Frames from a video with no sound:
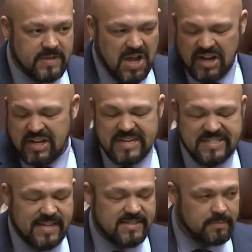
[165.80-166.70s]

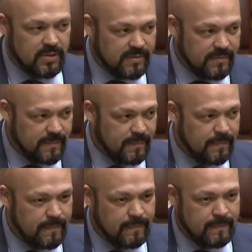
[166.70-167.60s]
Uncontestable.
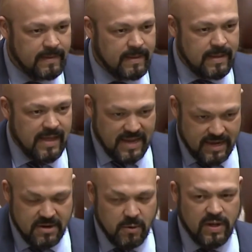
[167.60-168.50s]
And yet
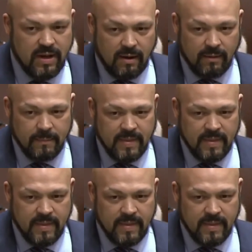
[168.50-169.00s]
here we are.